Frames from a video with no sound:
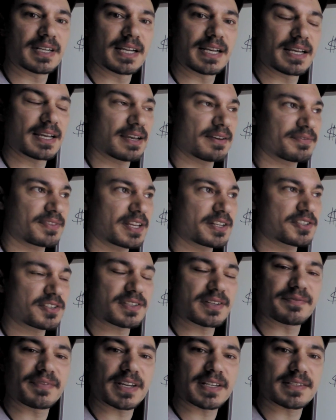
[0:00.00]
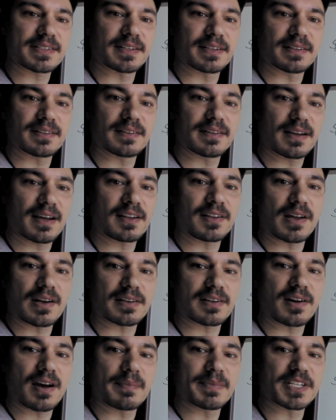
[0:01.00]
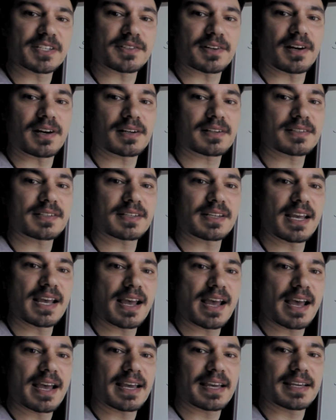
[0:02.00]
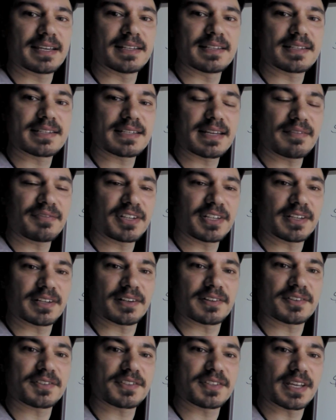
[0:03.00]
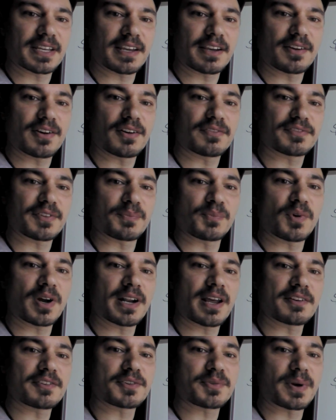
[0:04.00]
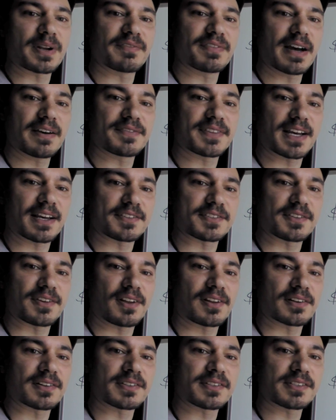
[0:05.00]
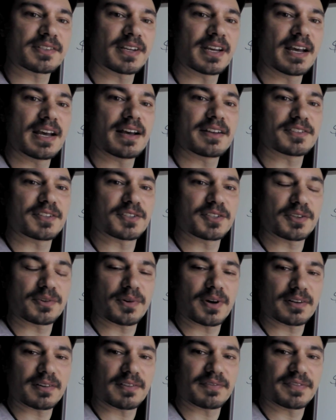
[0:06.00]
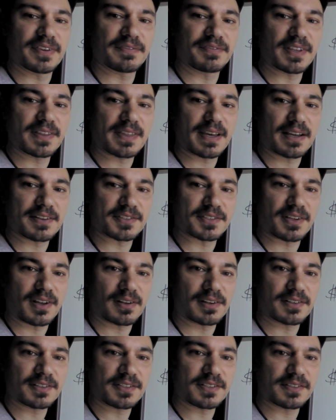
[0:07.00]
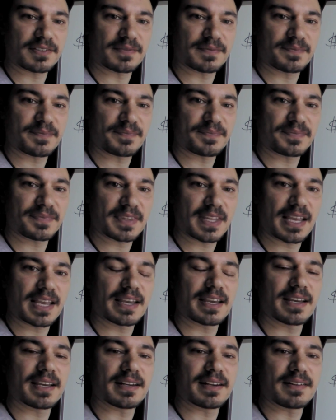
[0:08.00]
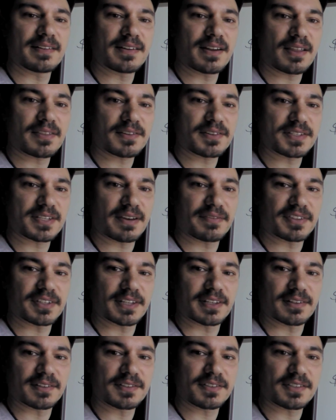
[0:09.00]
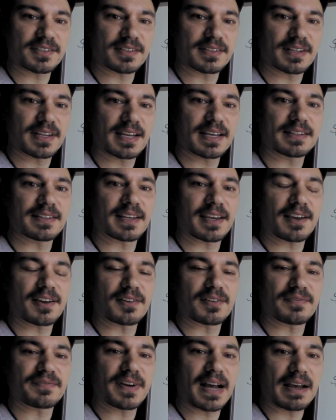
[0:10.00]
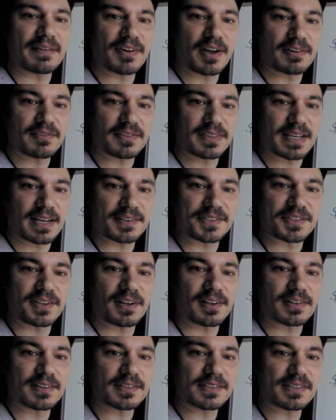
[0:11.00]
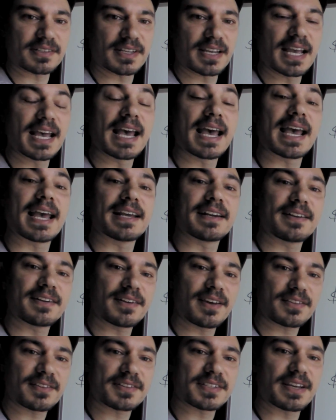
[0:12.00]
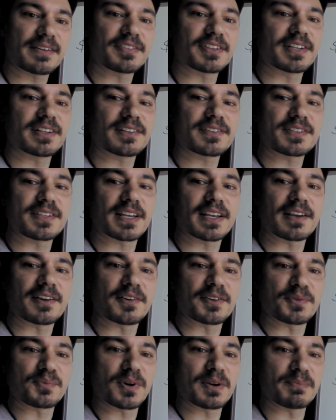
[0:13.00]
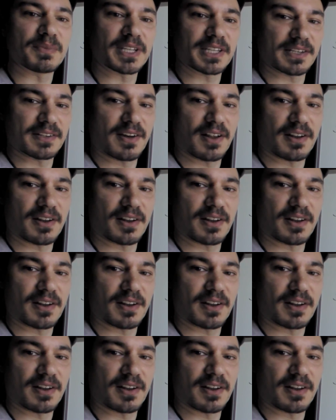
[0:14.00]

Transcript: if they just invest in a lot of common stocks, in 7 years, they can go from $125,000 to $250,000. In another 7 years, they can go to $500,000. In another 7 years, they can go to $1 million.